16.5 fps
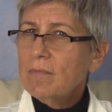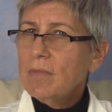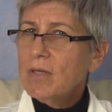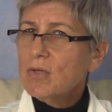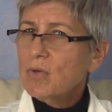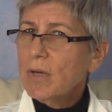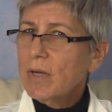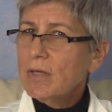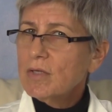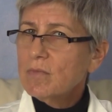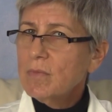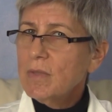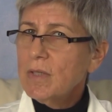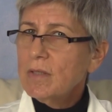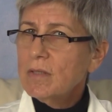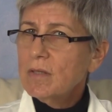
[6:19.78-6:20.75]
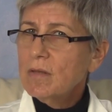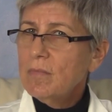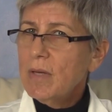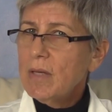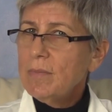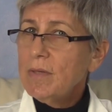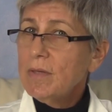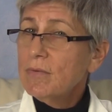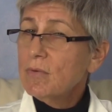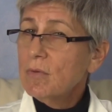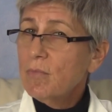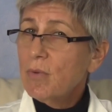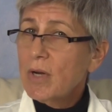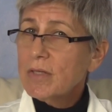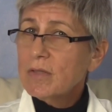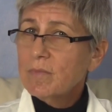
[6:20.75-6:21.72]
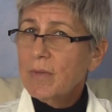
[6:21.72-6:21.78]
can be transmitted to the baby through
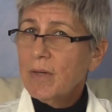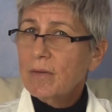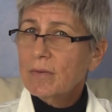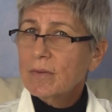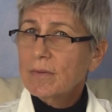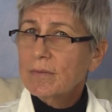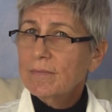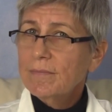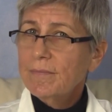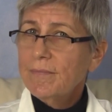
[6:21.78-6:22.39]
breast milk.